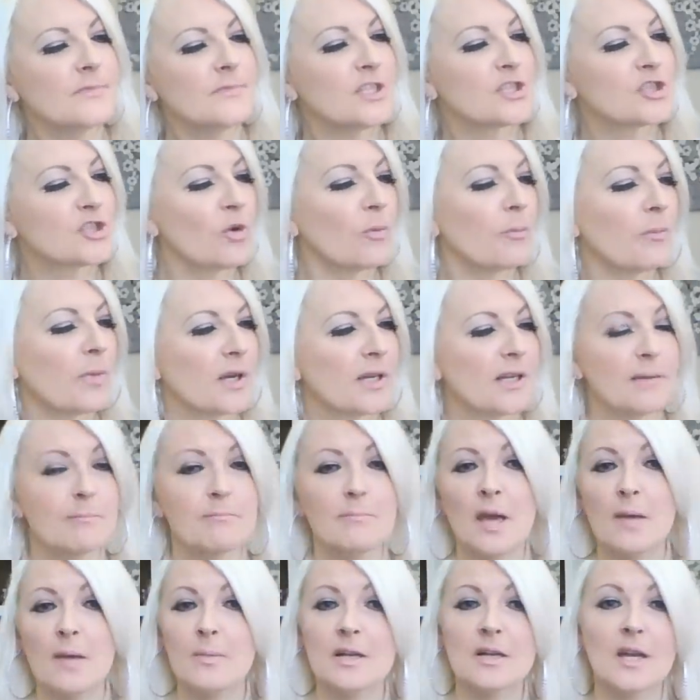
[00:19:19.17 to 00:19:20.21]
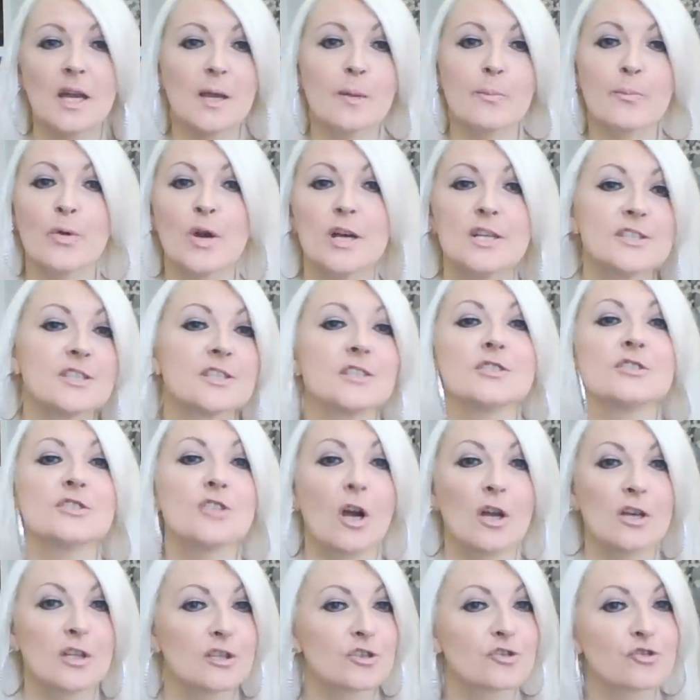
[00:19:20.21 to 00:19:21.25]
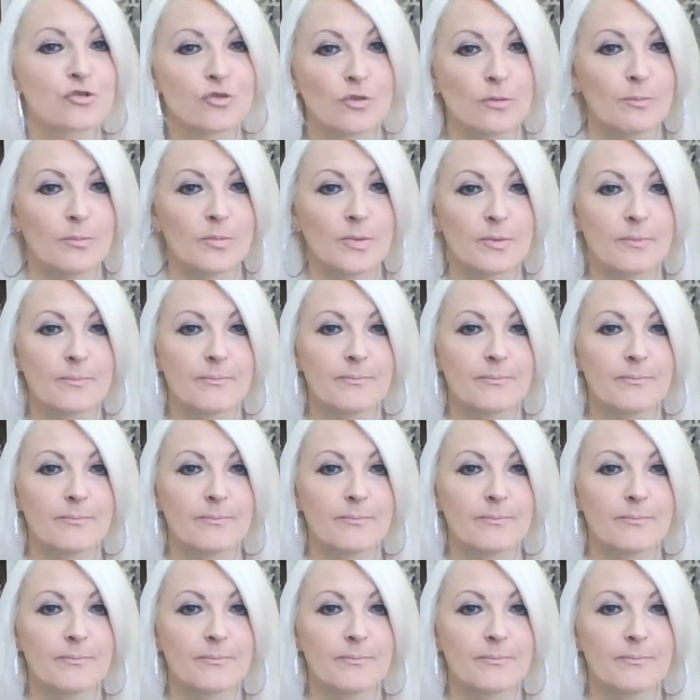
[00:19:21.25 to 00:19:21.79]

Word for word: somebody, maybe like President Donald Trump,